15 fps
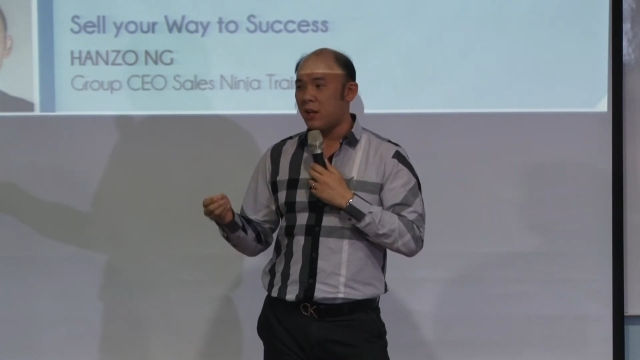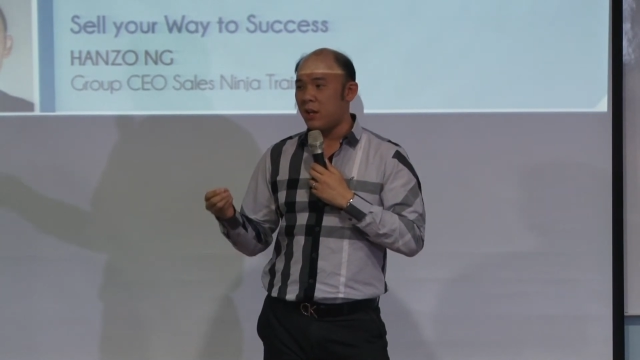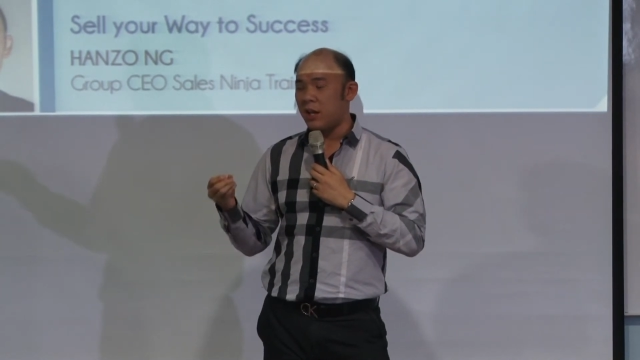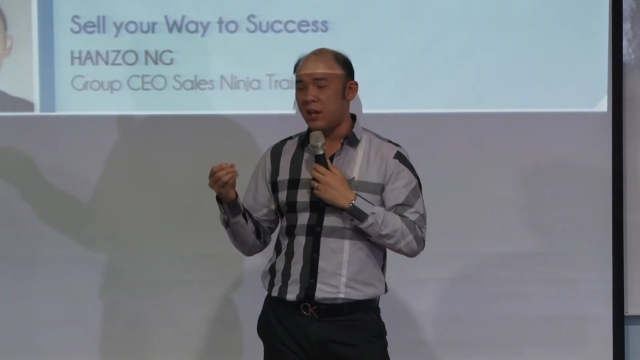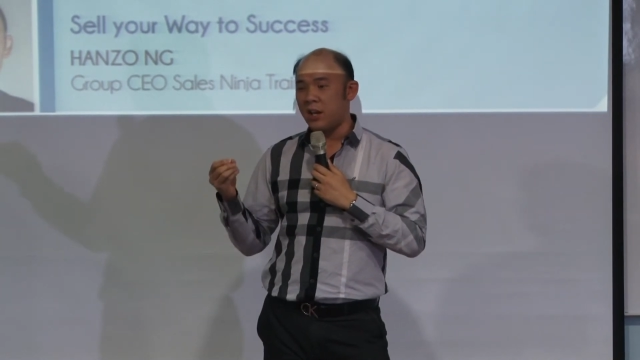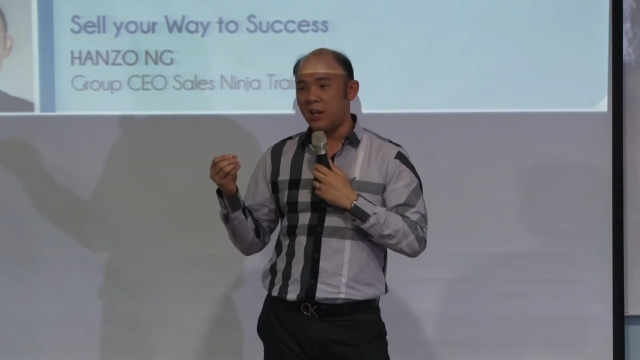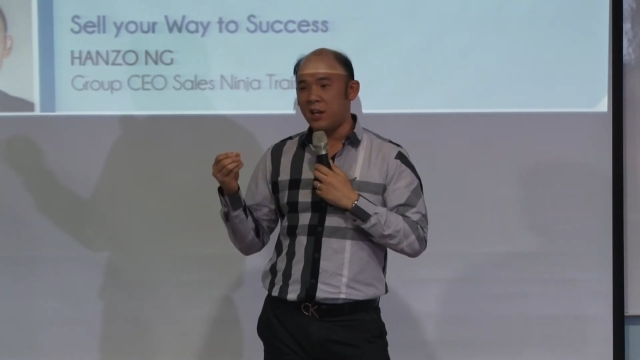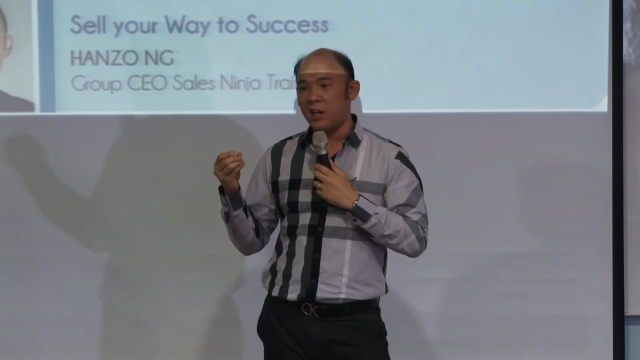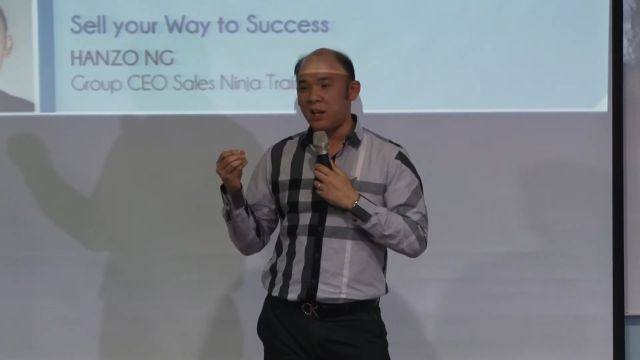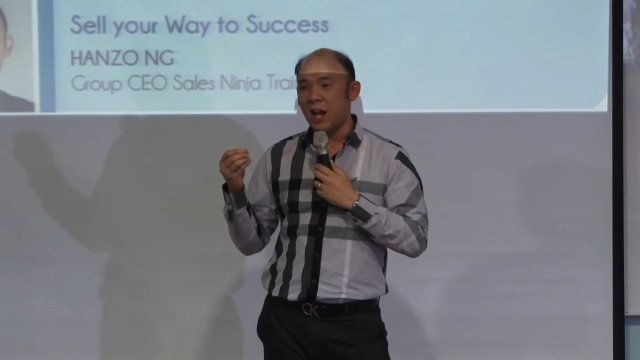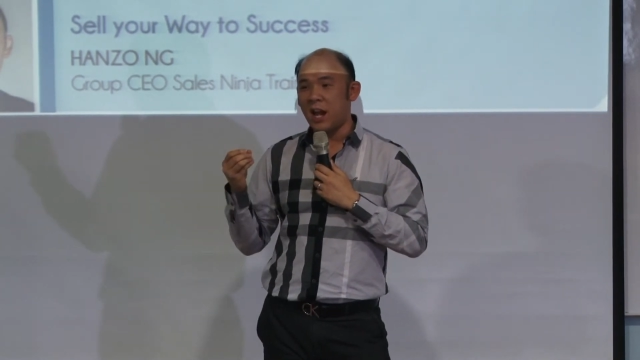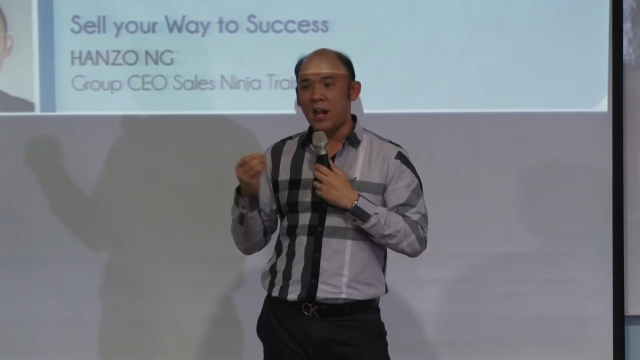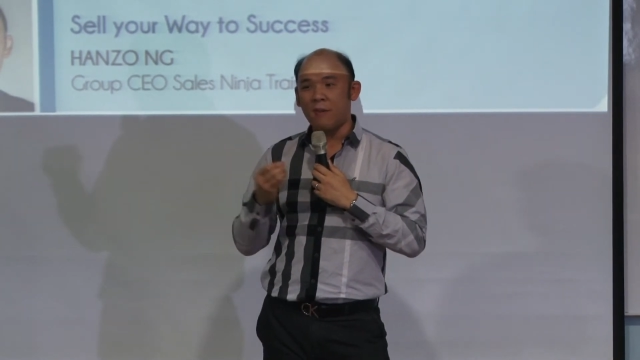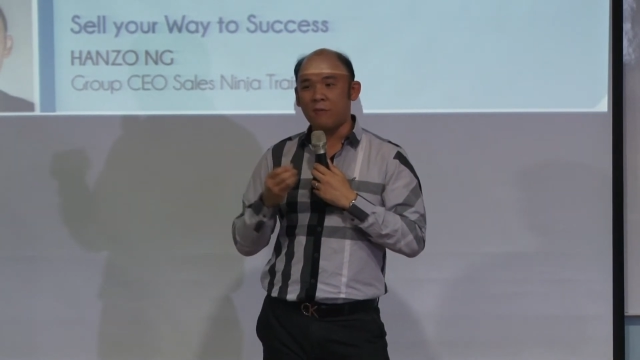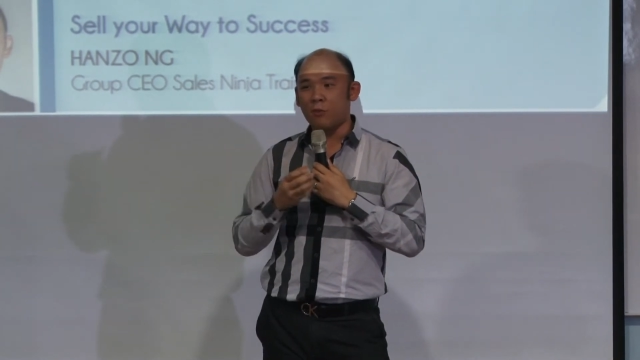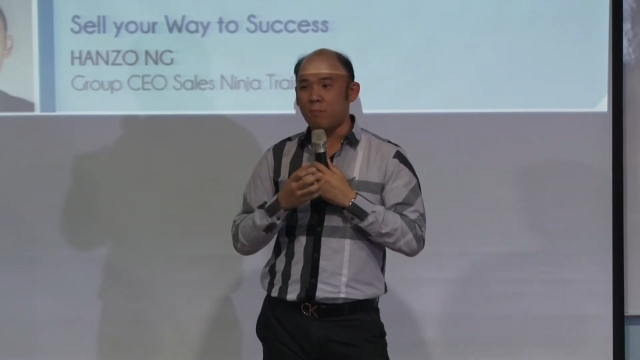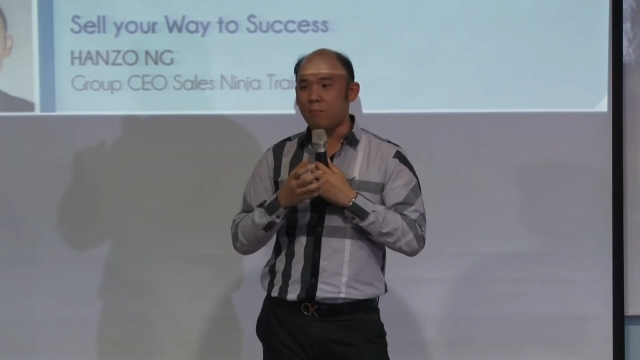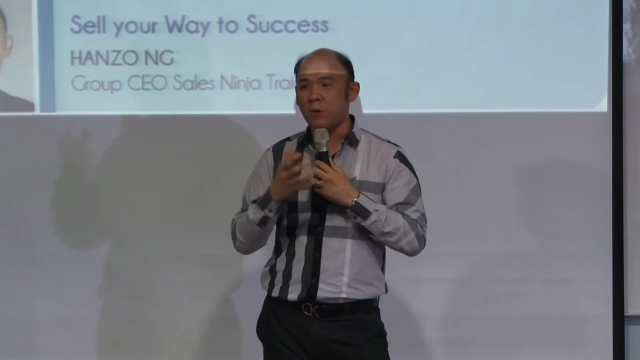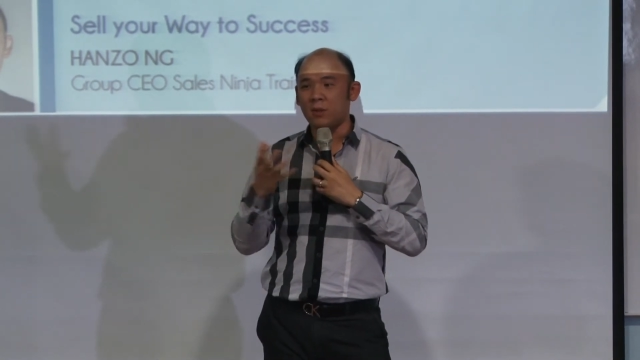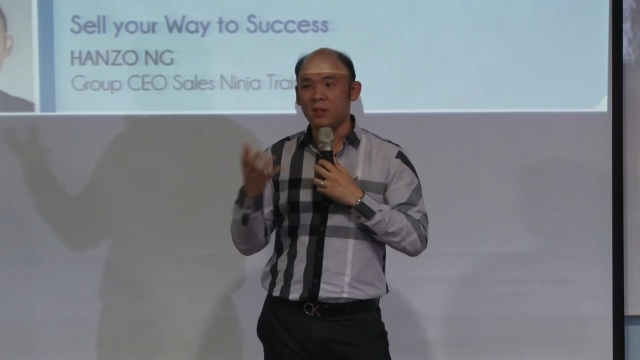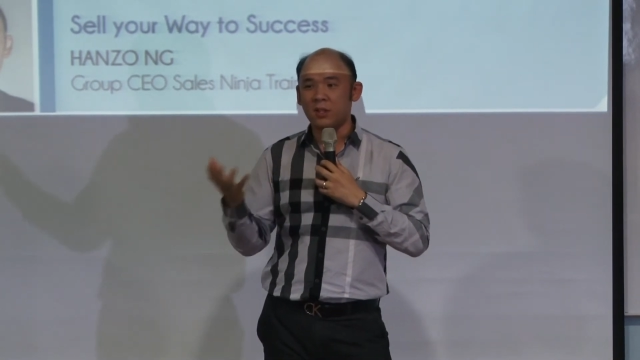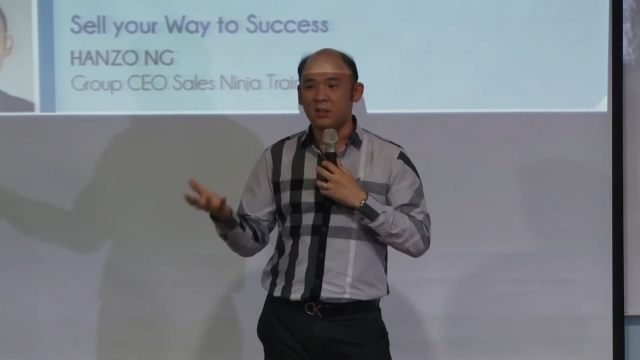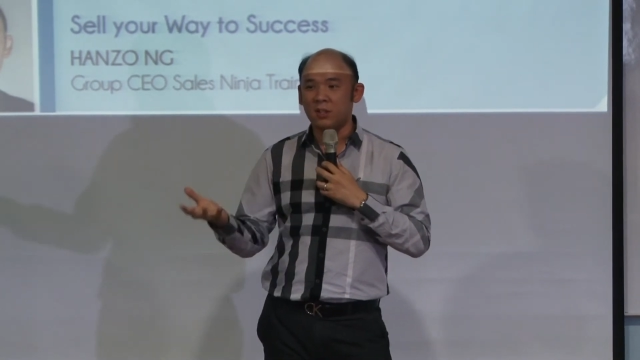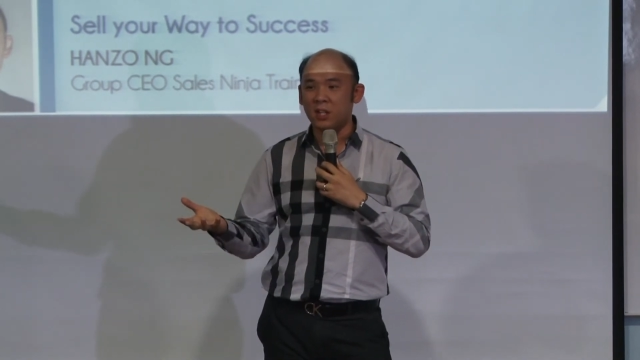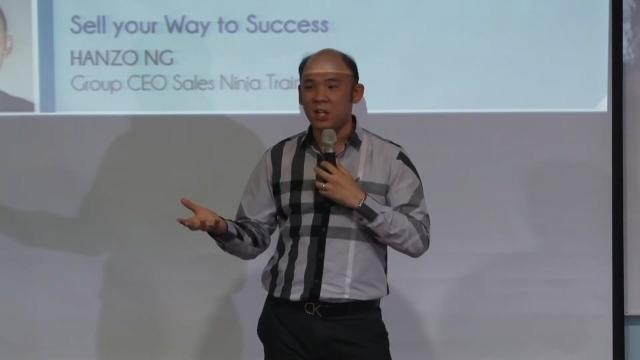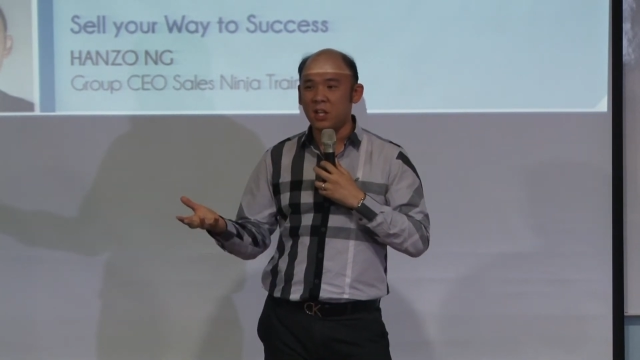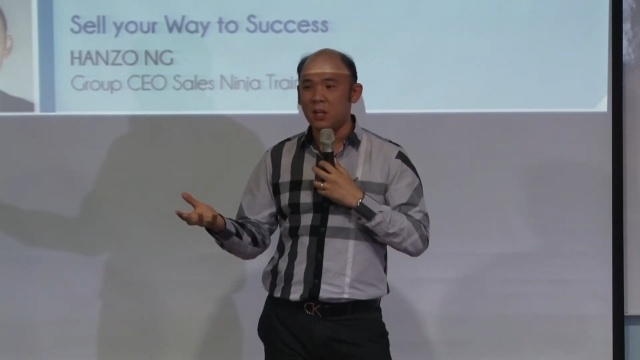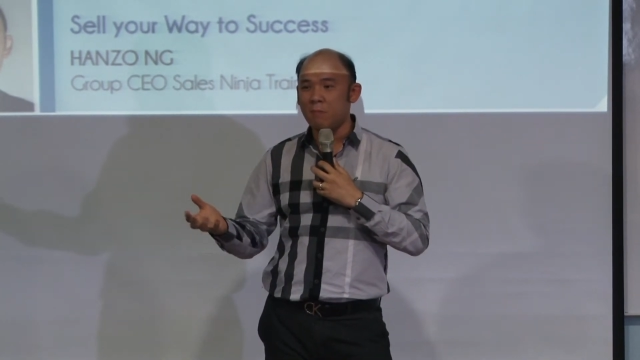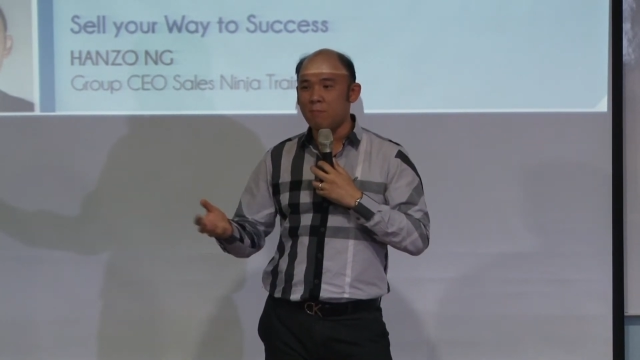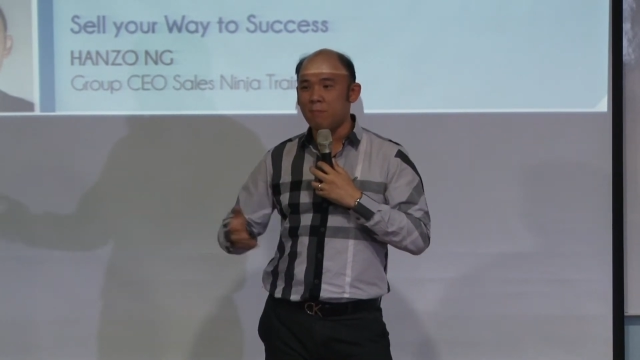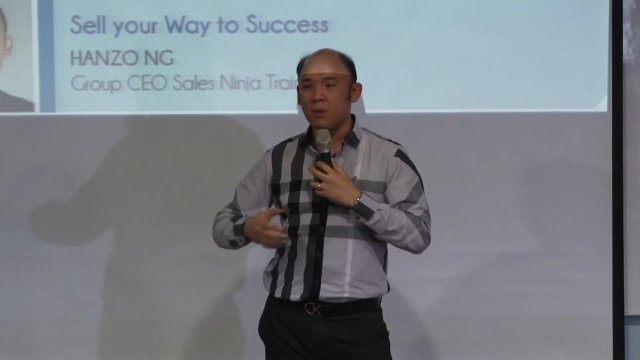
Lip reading: And I have to build the team,